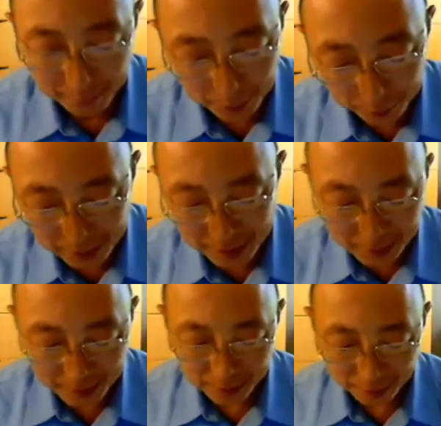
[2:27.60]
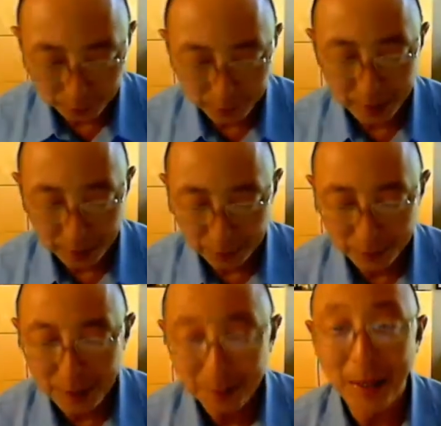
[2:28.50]
he really says there are really
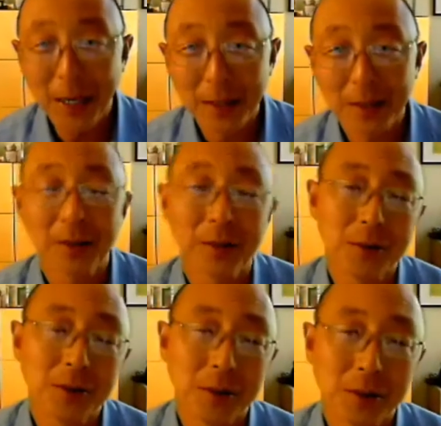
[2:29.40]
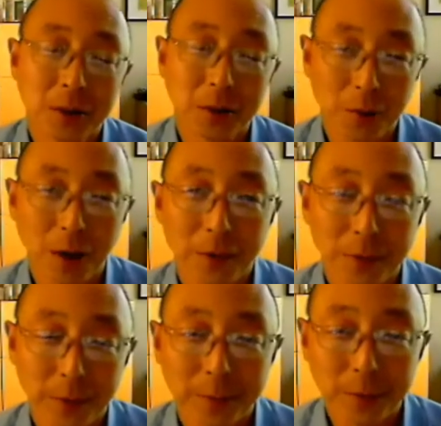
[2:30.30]
three main conclusions you can draw
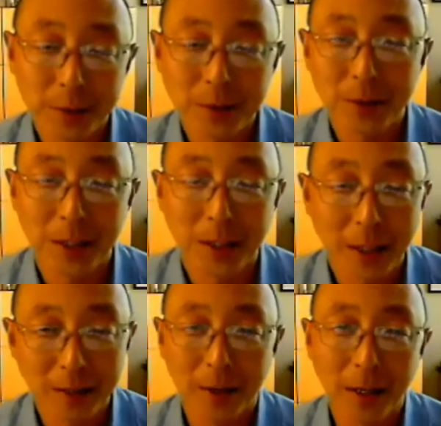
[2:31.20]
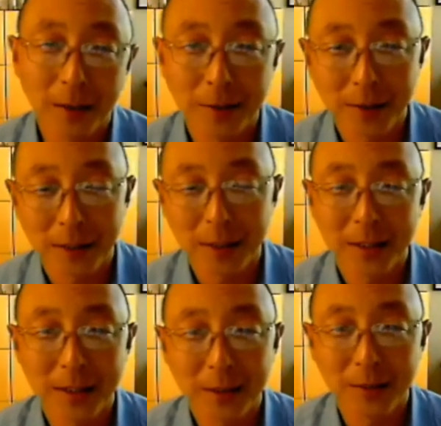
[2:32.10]
from the research, and then there are other
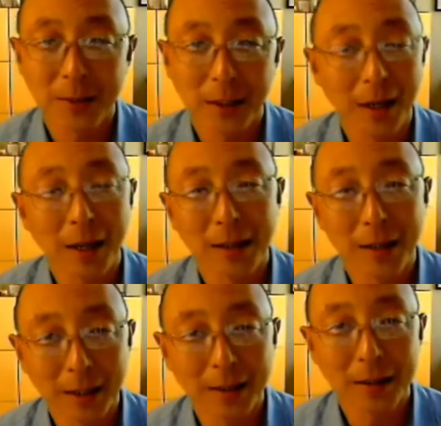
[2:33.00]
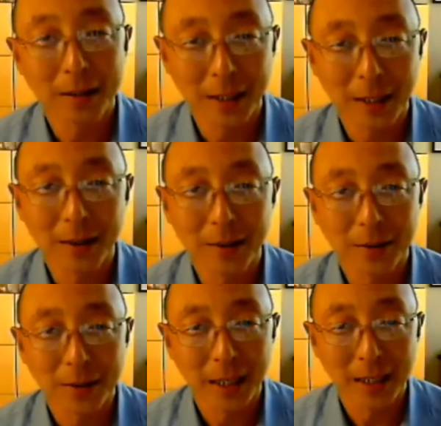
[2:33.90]
things that you cannot yet say
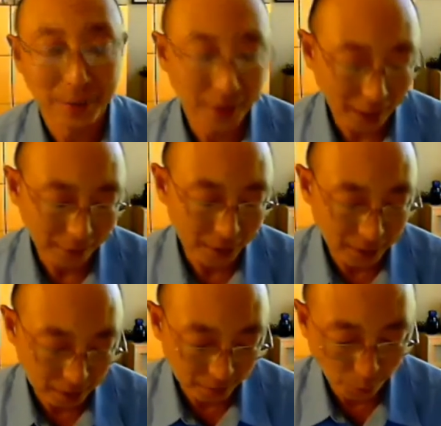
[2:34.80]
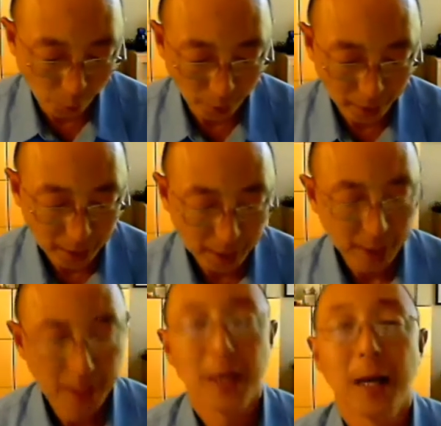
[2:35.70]
there's scientific evidence for.
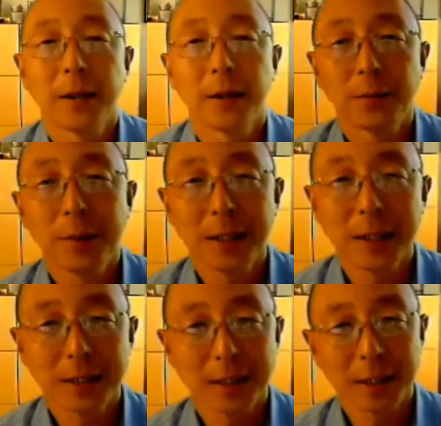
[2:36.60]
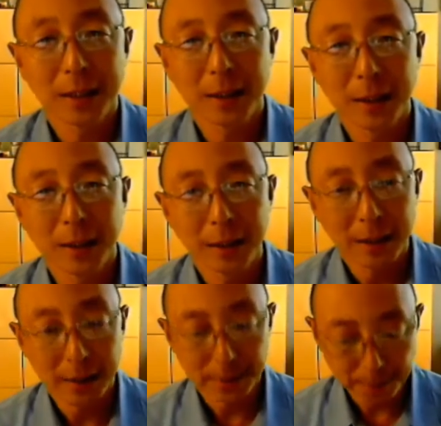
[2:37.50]
The three things that
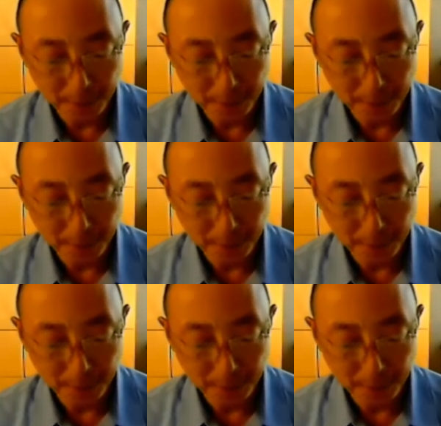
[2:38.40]
he